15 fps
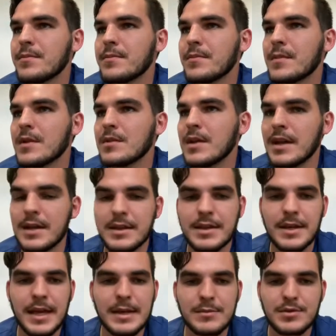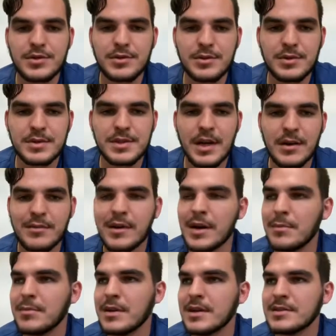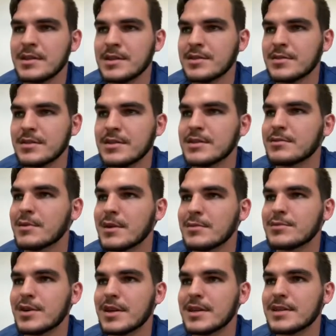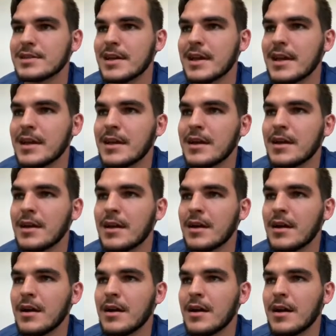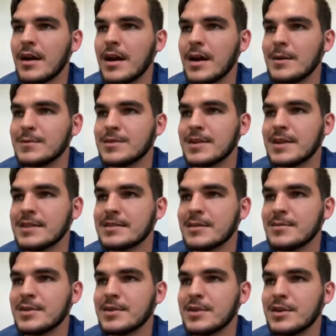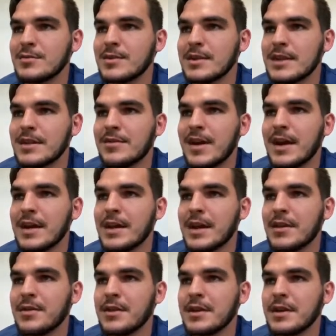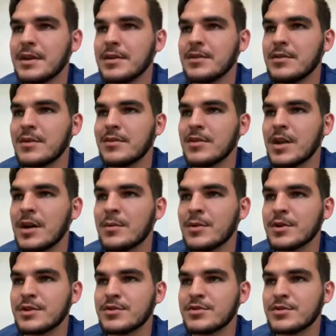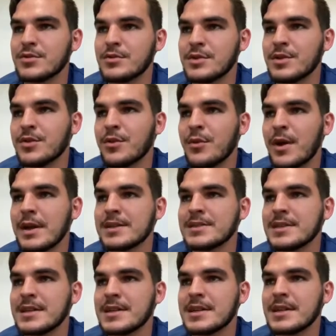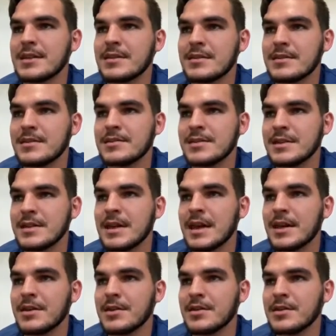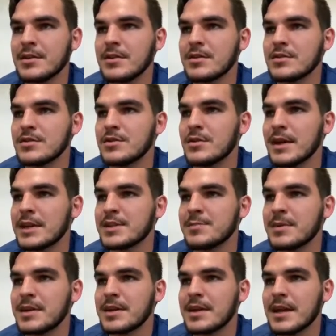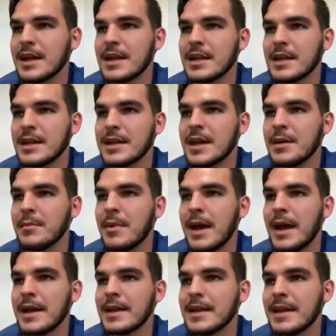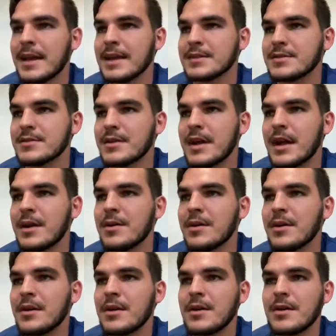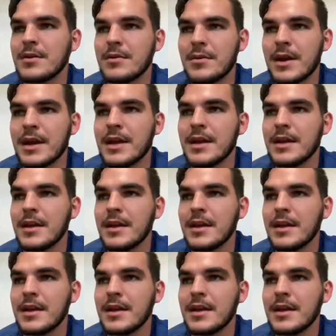letting the game screw itself up, essentially, is what I'm trying to say. So that's something dope that they've added, I think. You have a lot more control with your right stick. You see that? You can do that spin and kind of like cut back and cancel it out, right?